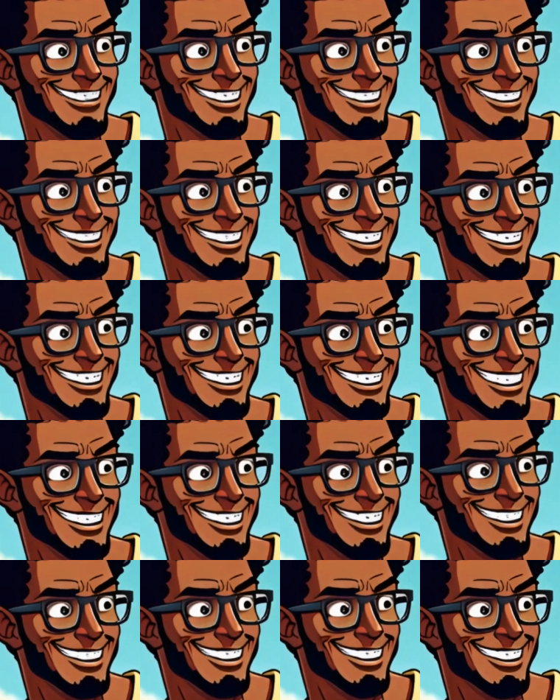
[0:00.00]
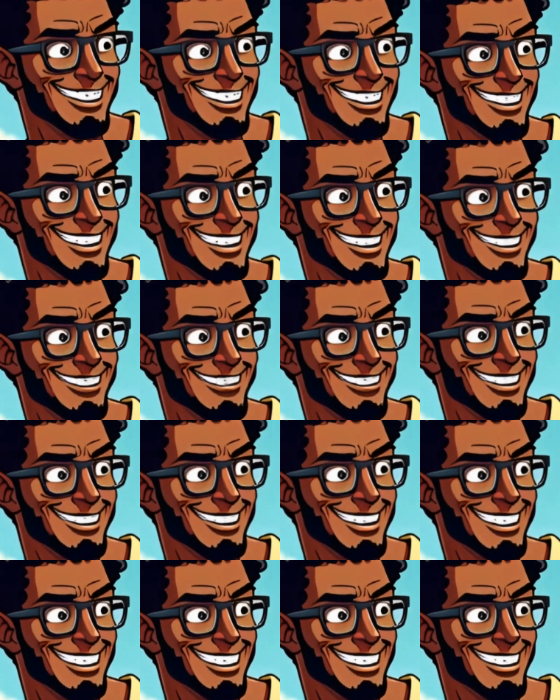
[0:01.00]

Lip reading: stand there looking all poetic?